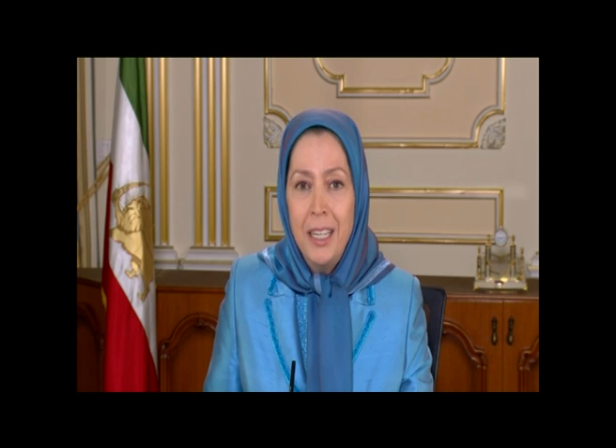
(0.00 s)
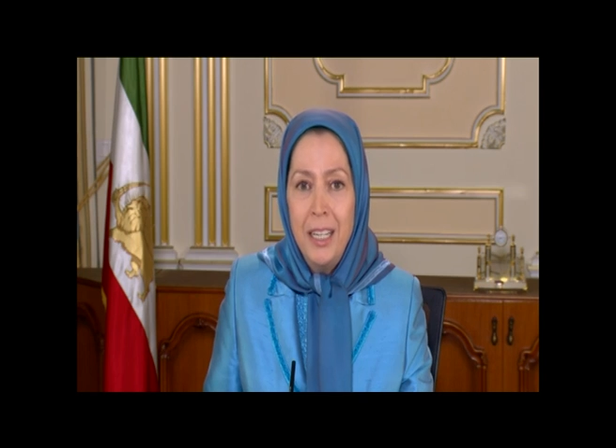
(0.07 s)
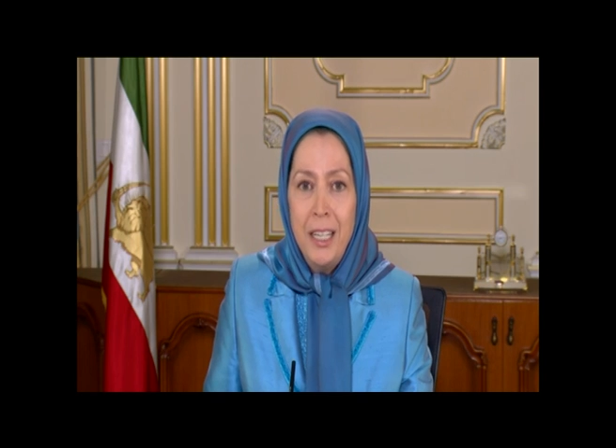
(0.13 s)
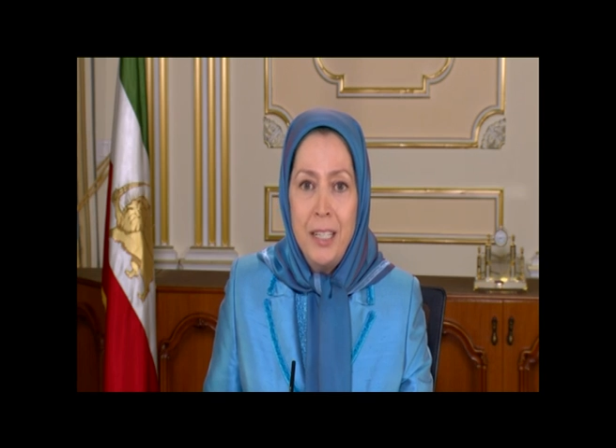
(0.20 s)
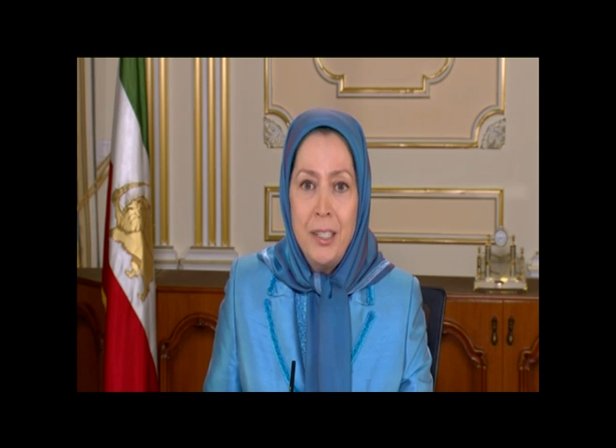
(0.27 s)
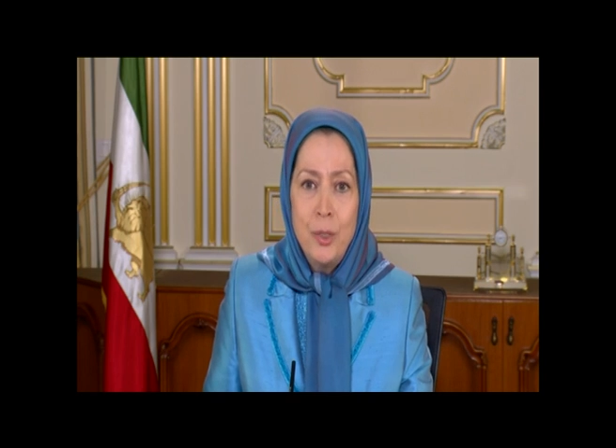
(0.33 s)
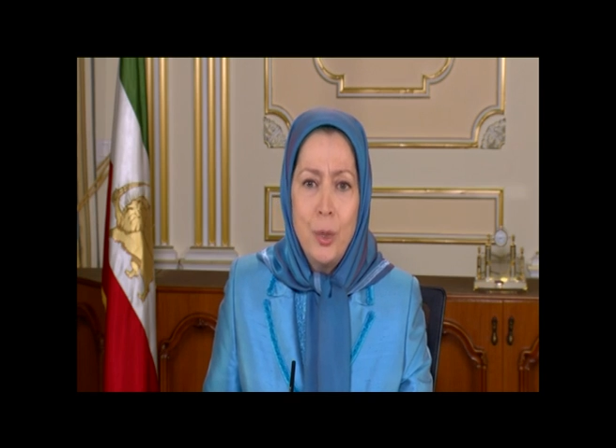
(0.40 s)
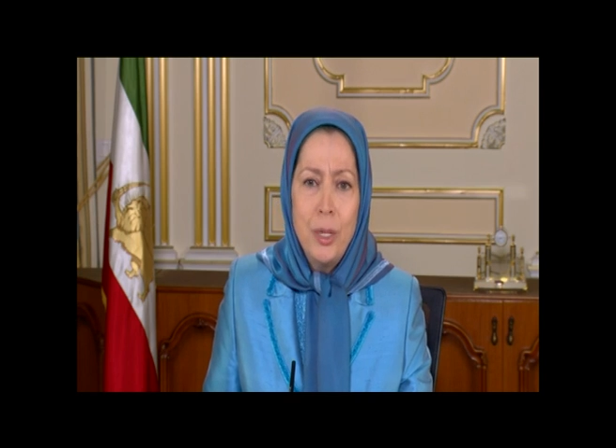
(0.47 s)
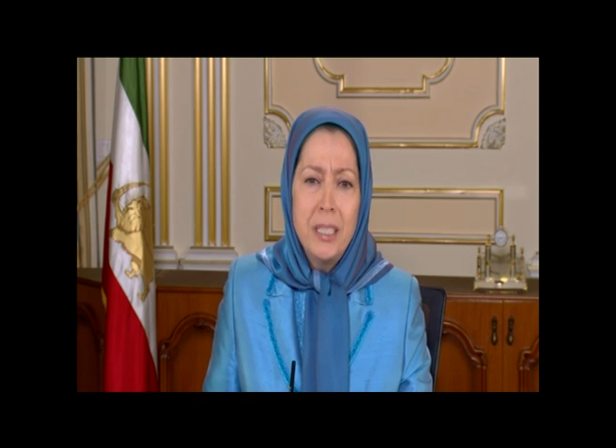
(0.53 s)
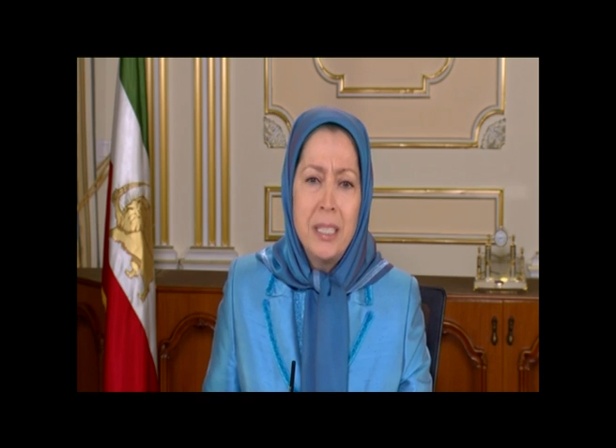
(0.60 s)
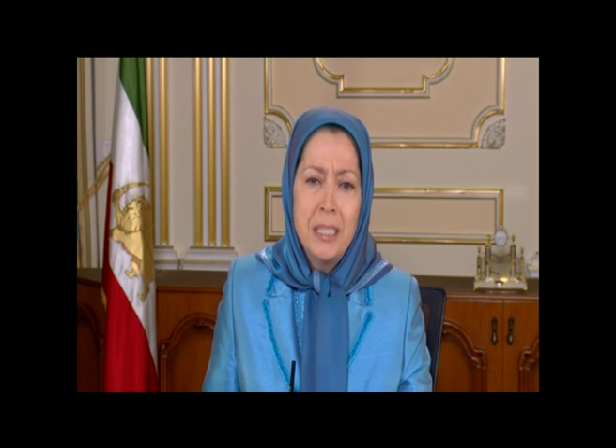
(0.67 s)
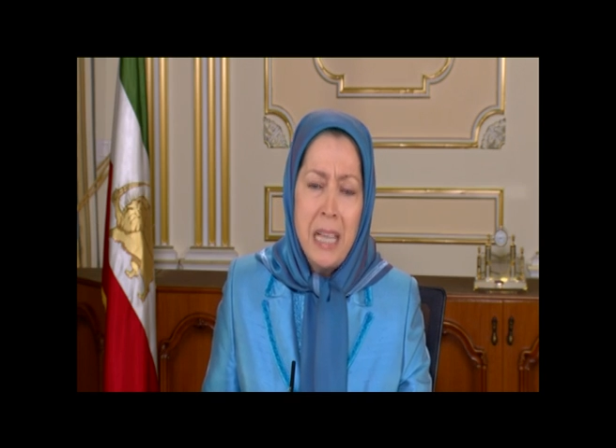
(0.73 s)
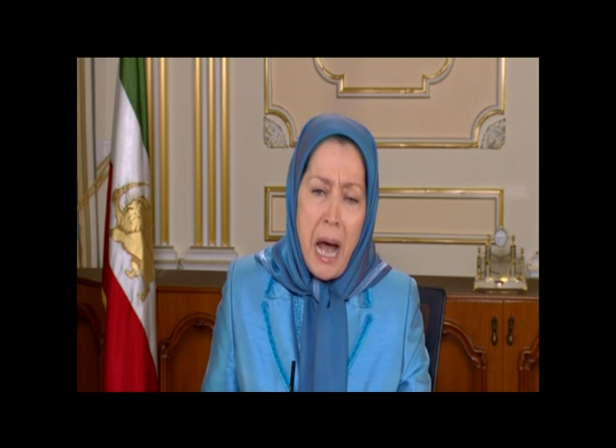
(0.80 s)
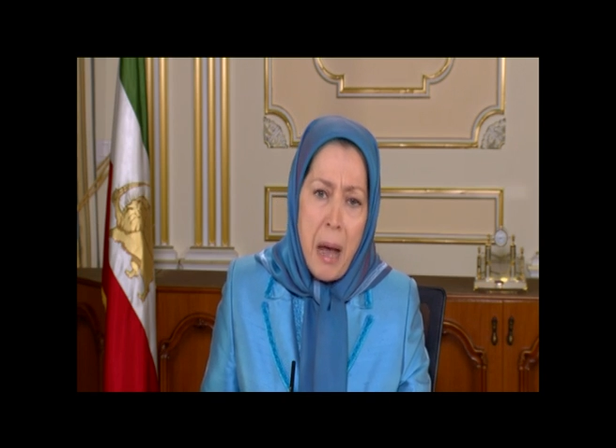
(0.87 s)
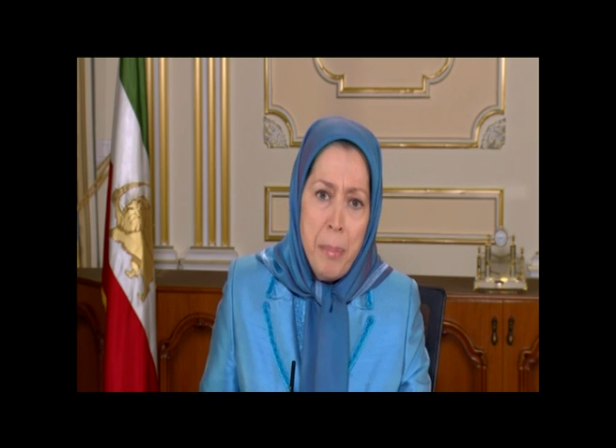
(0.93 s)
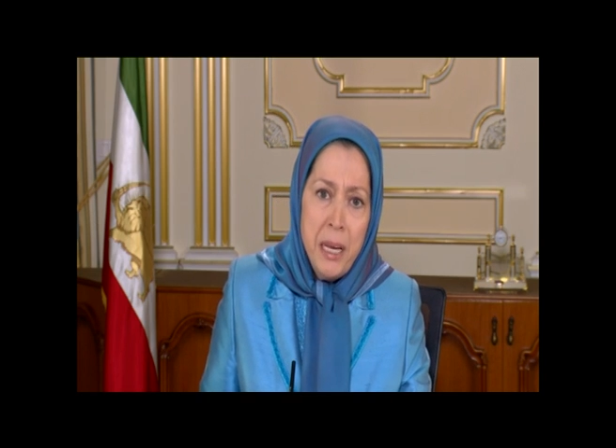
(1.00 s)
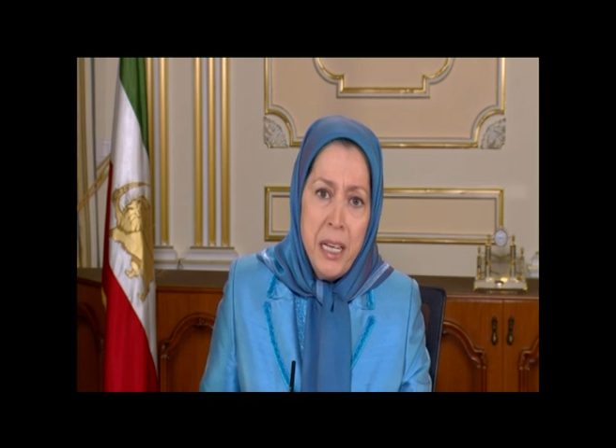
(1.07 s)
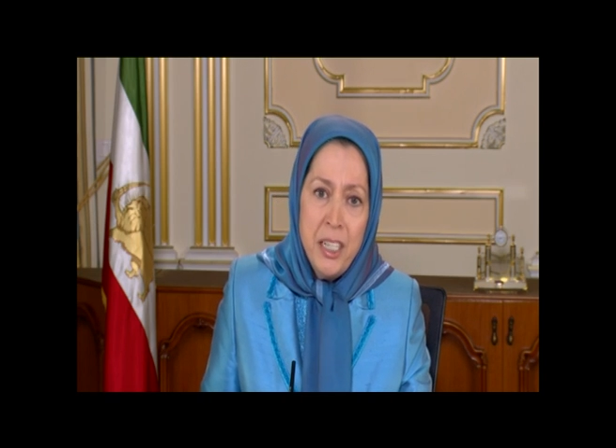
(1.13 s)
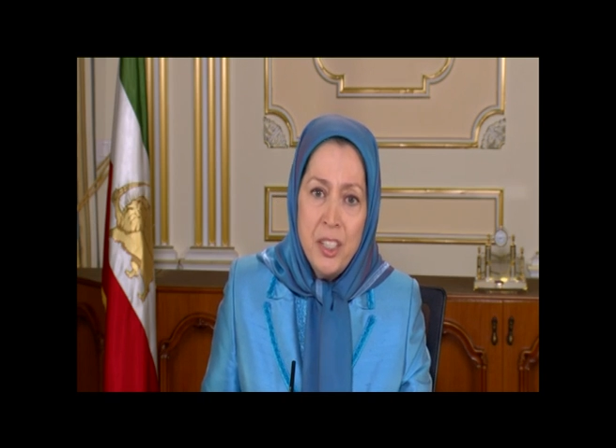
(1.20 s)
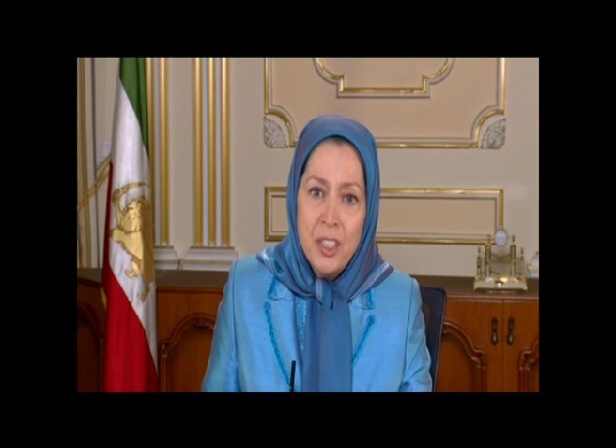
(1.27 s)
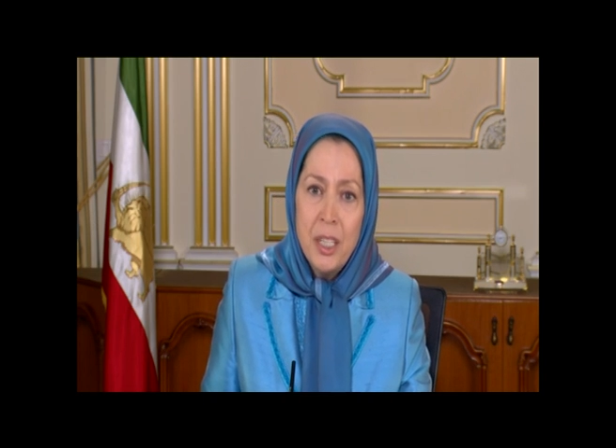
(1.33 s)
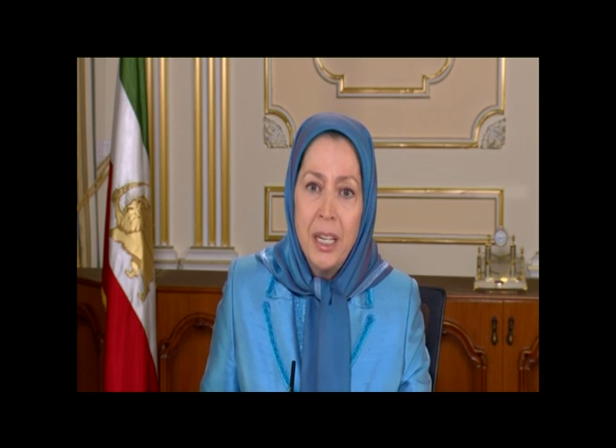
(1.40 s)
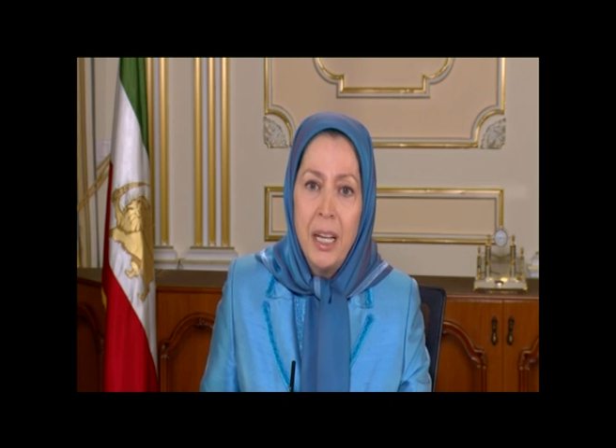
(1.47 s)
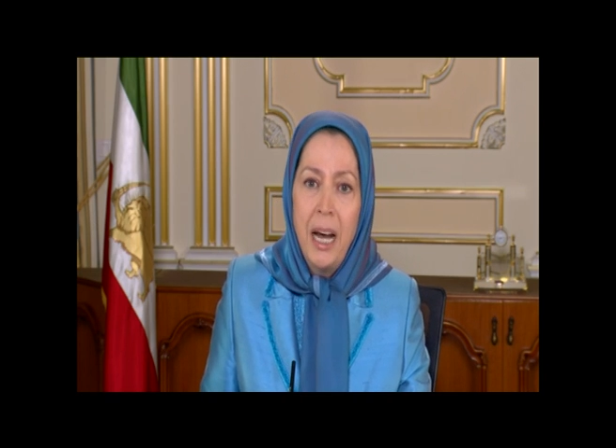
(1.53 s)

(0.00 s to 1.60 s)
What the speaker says: is to establish